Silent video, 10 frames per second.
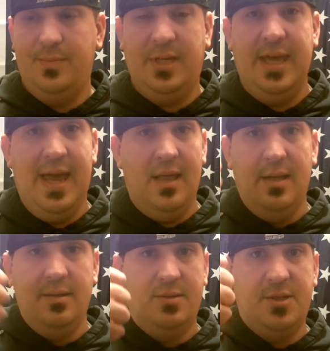
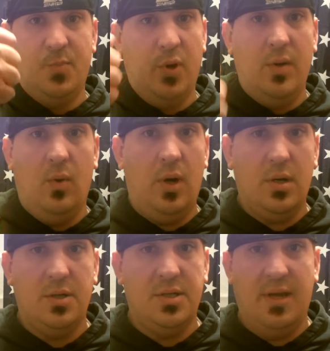gallon spring
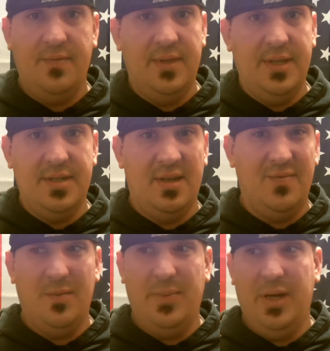water stuff that they sell
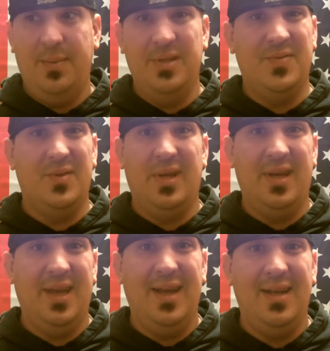for babies for
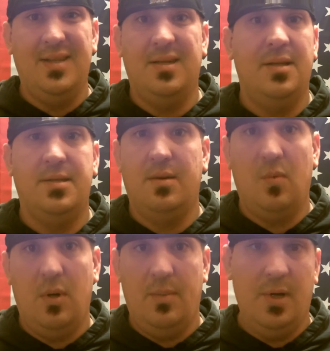like 80 cents at
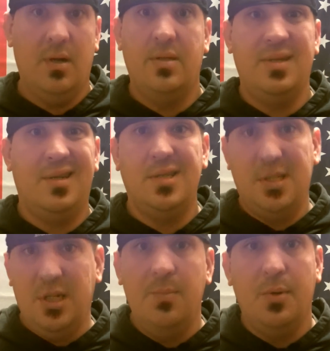Walmart. It's actually
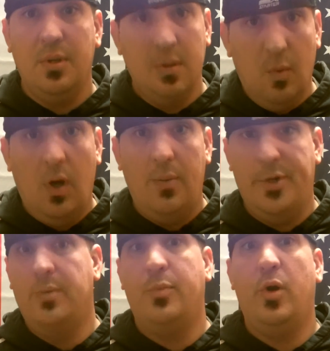cheaper than the
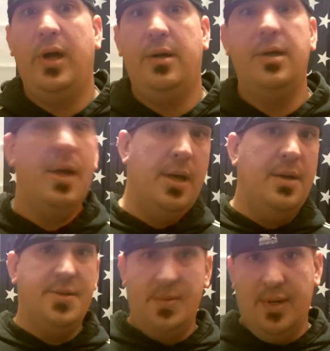Walmart brand.
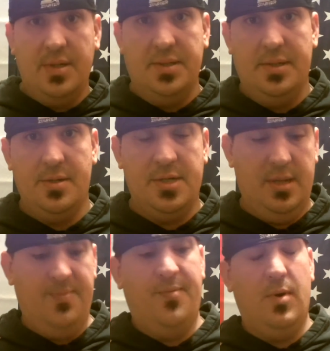So there's another
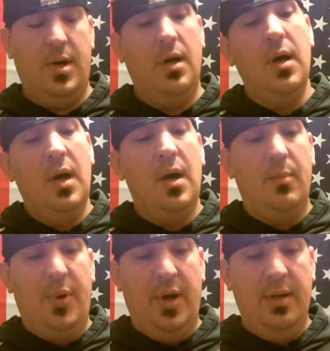tip for you.
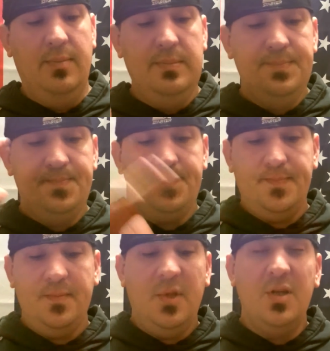But
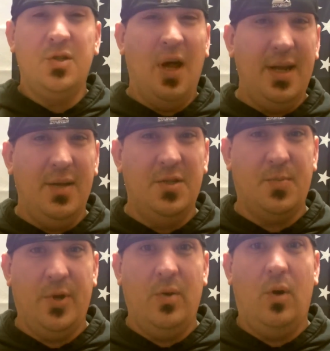try to use
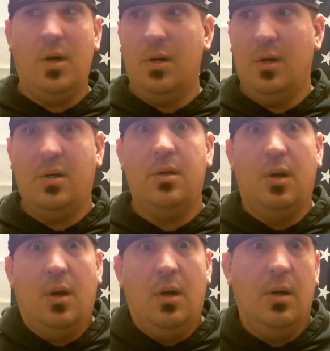spring water,
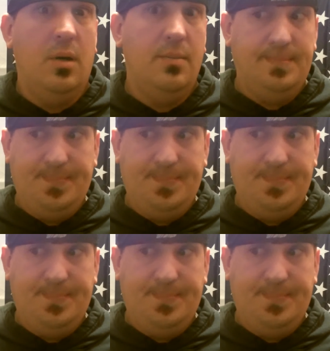or